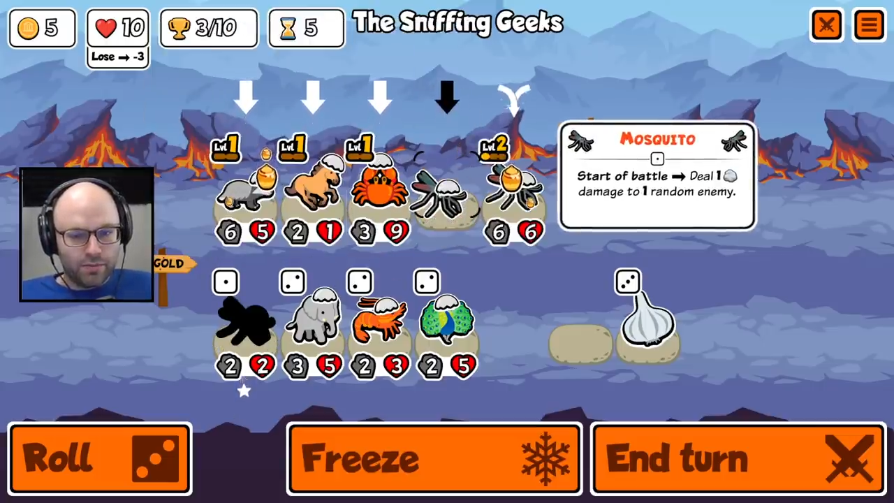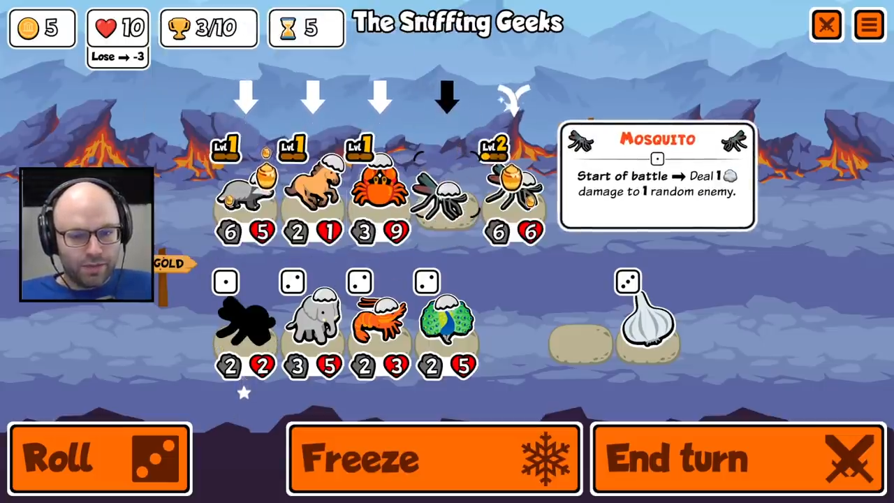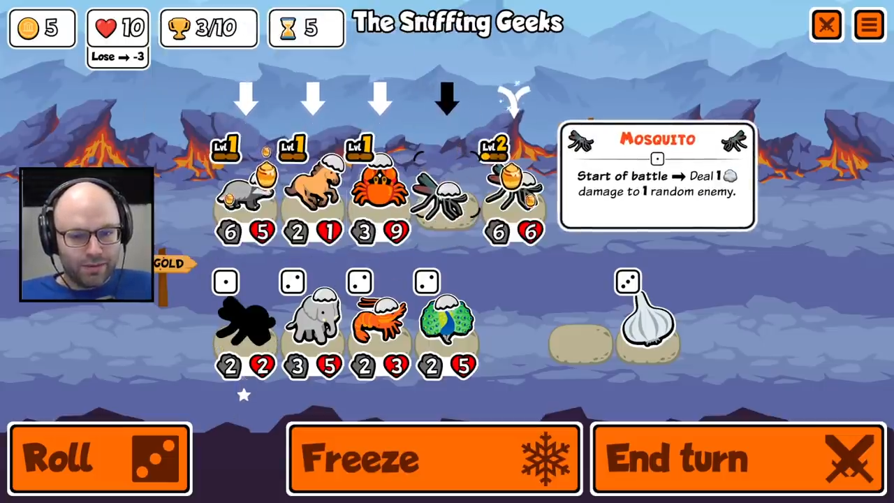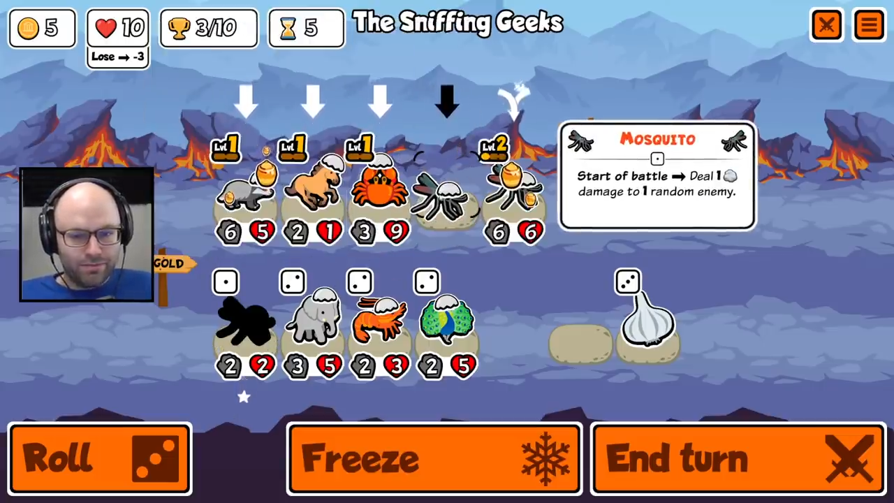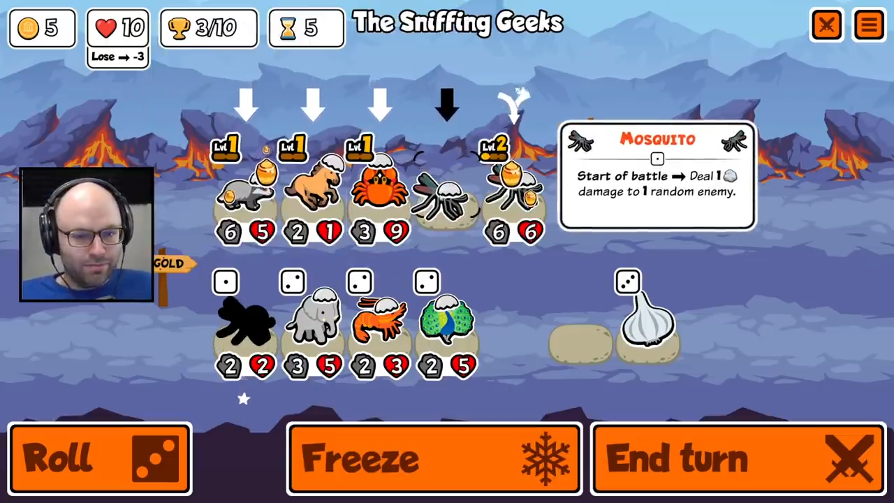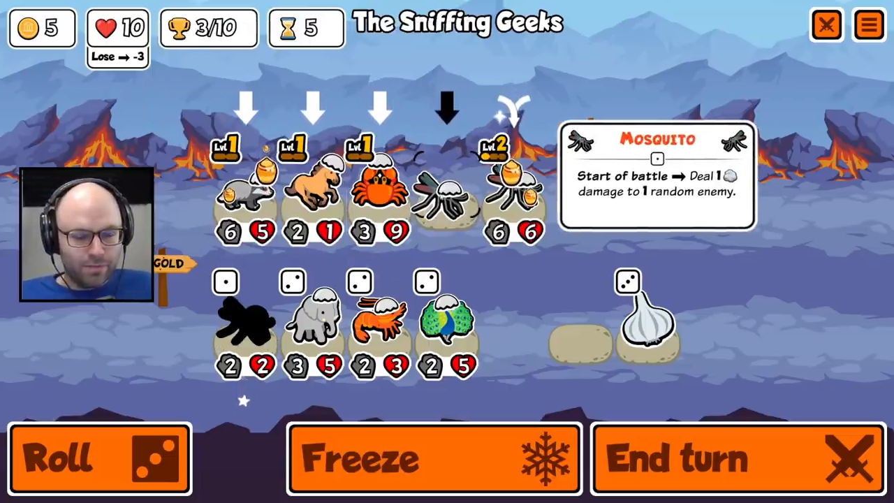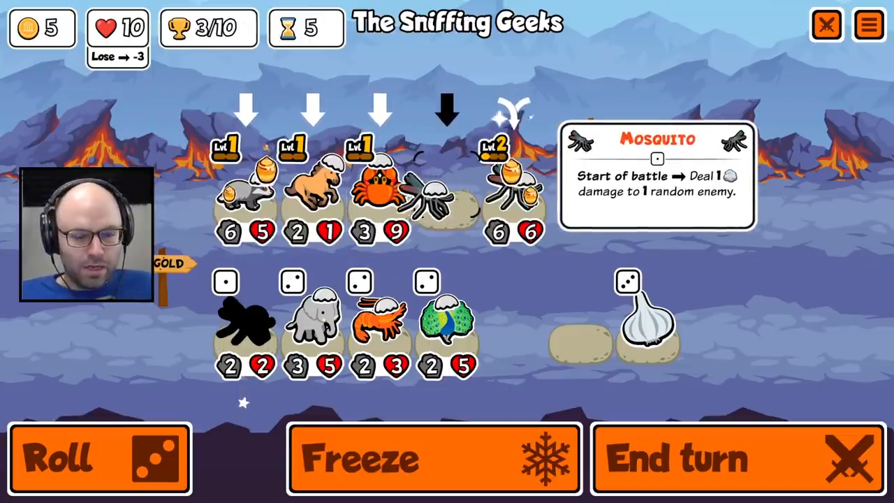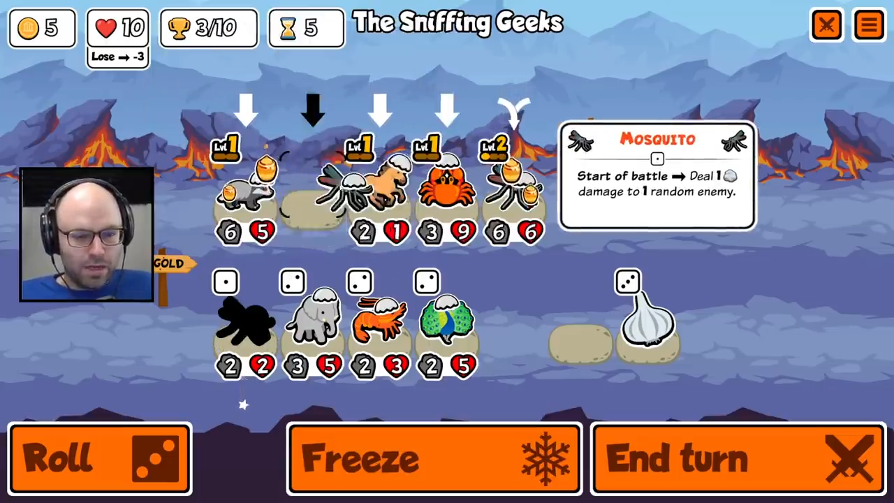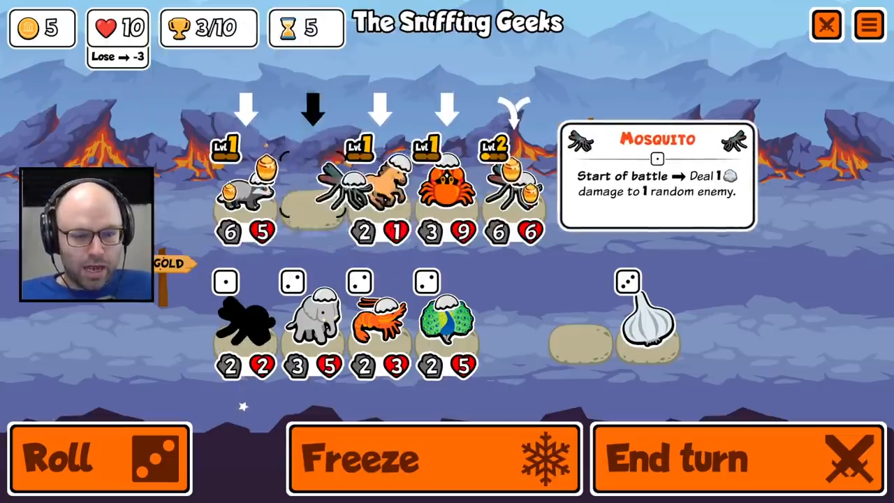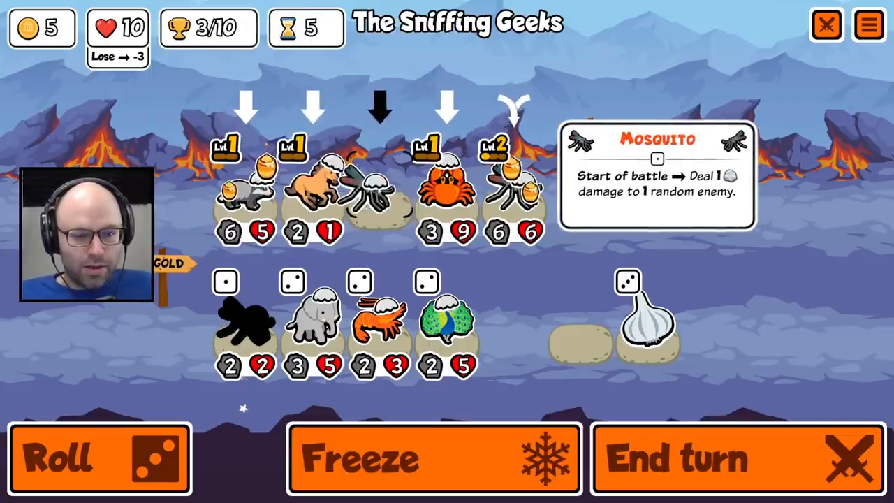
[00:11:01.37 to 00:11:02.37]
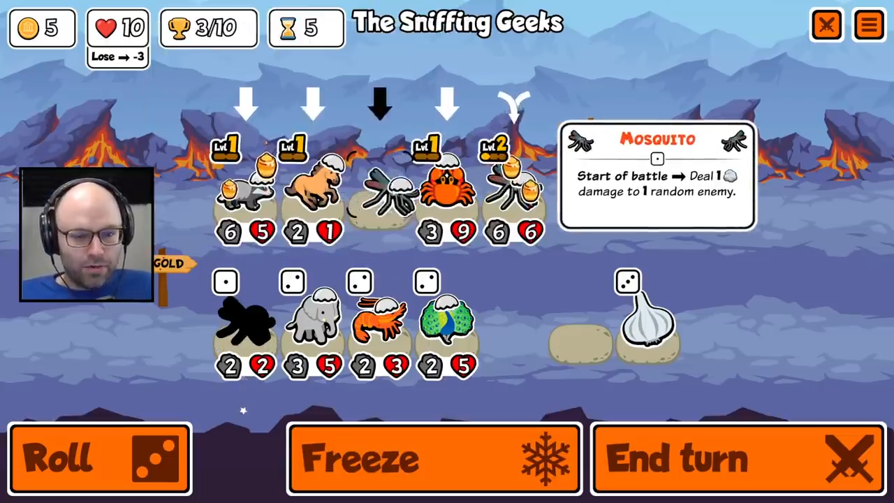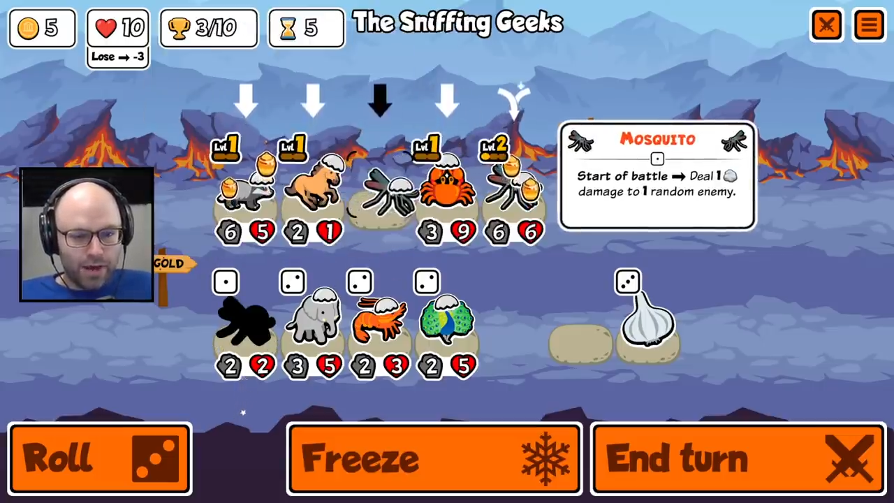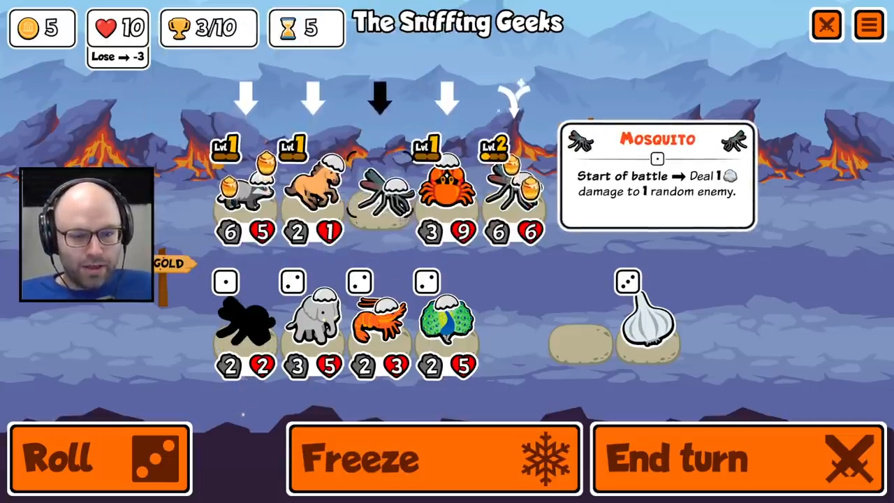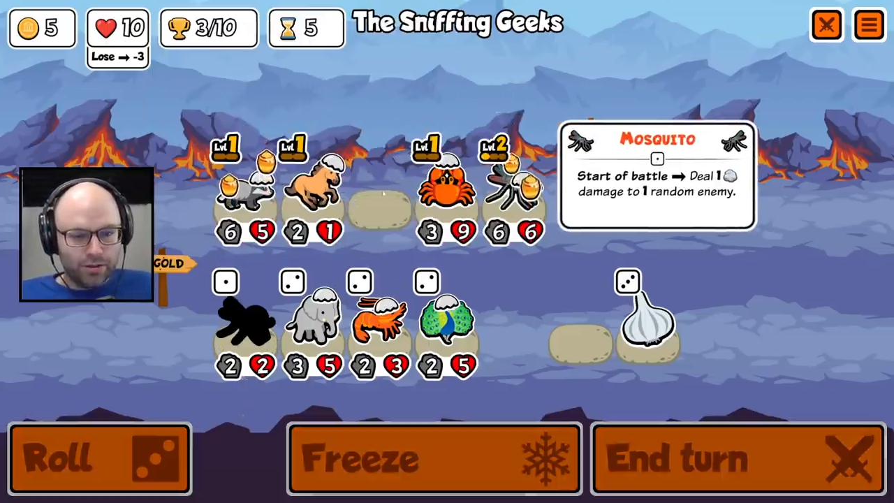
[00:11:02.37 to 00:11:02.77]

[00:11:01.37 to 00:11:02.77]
but I would rather